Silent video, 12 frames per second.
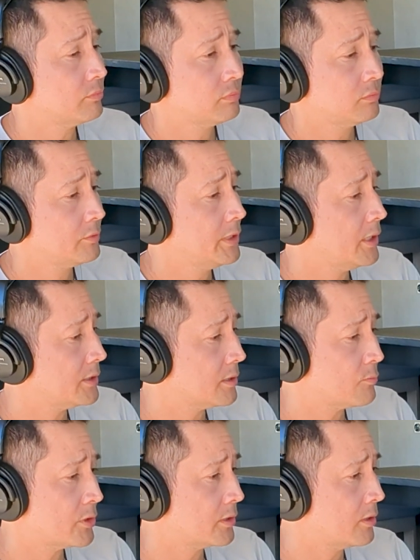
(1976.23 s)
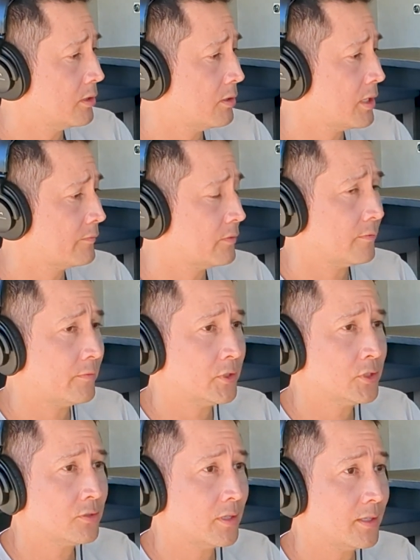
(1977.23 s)
We let someone go after the first
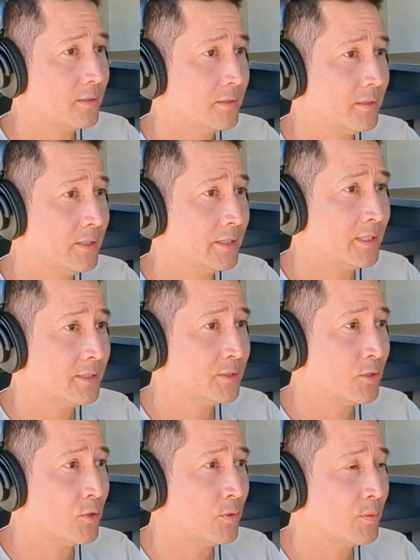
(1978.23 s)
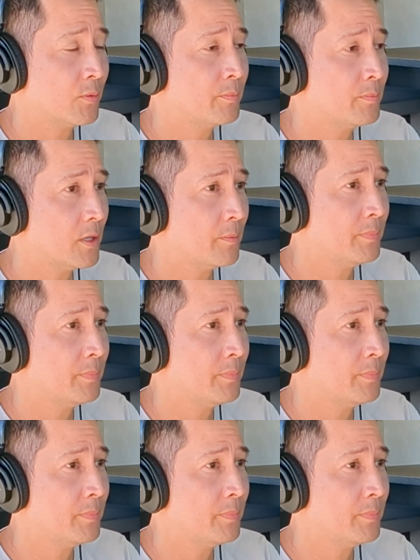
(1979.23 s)
strike. Mm-hmm. Again, so a big